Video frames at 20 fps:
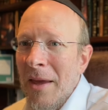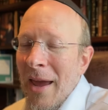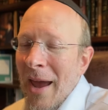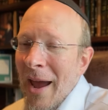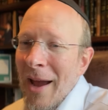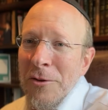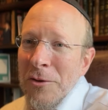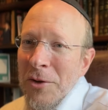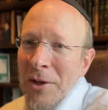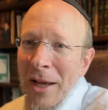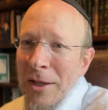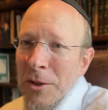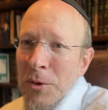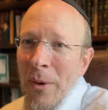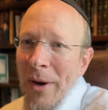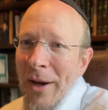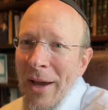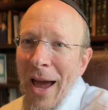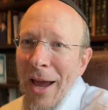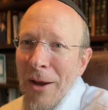And so that's
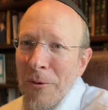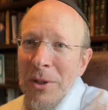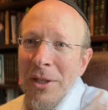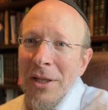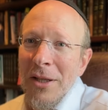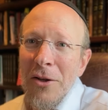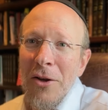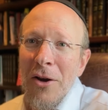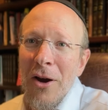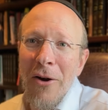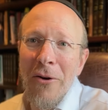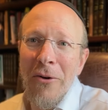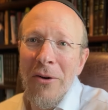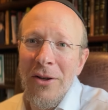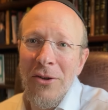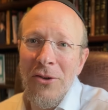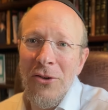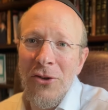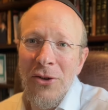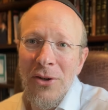why I would
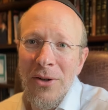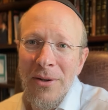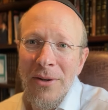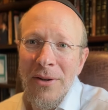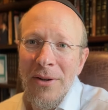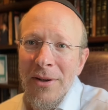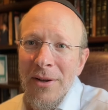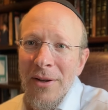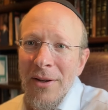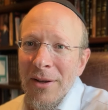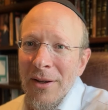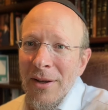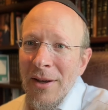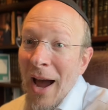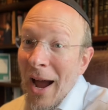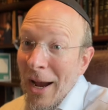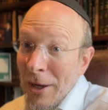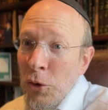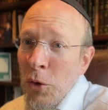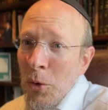encourage,
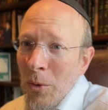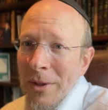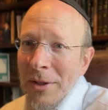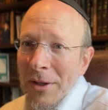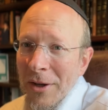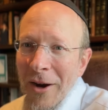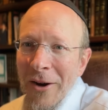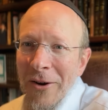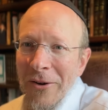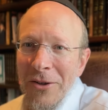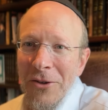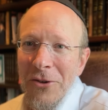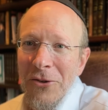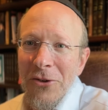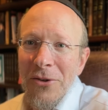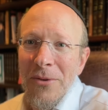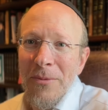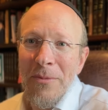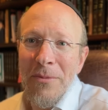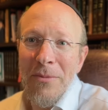I do
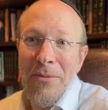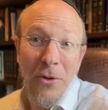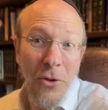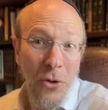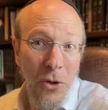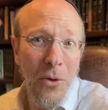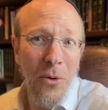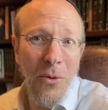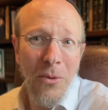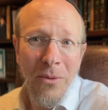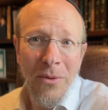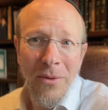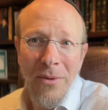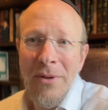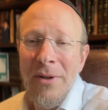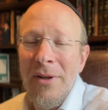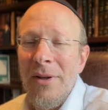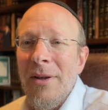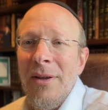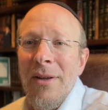encourage you
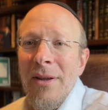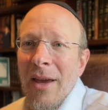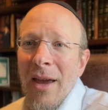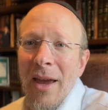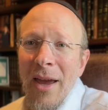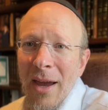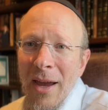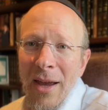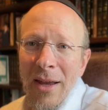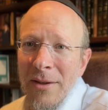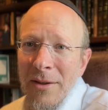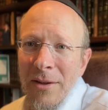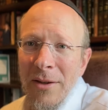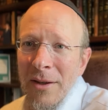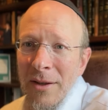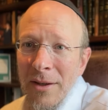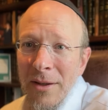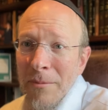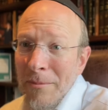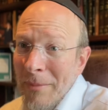and
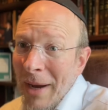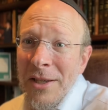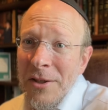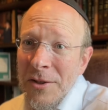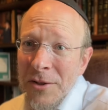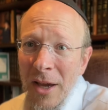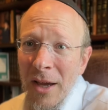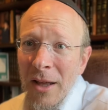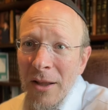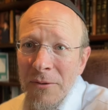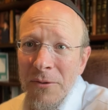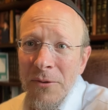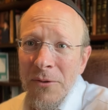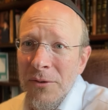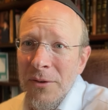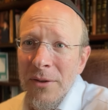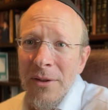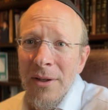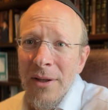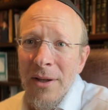
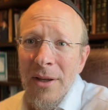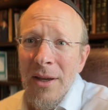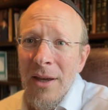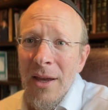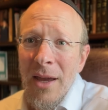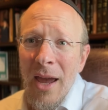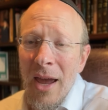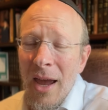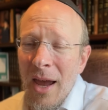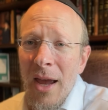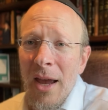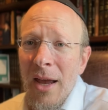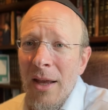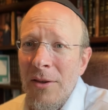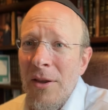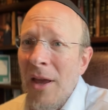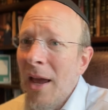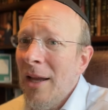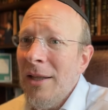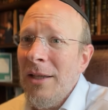myself
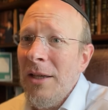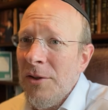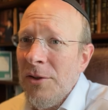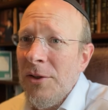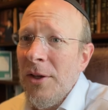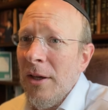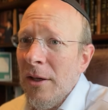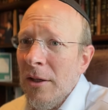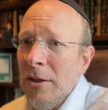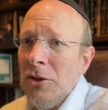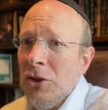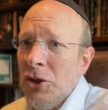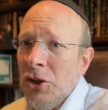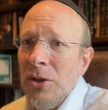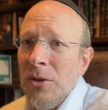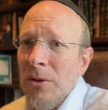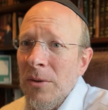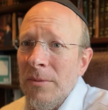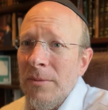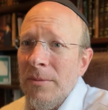and any single
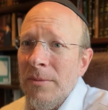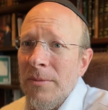Jew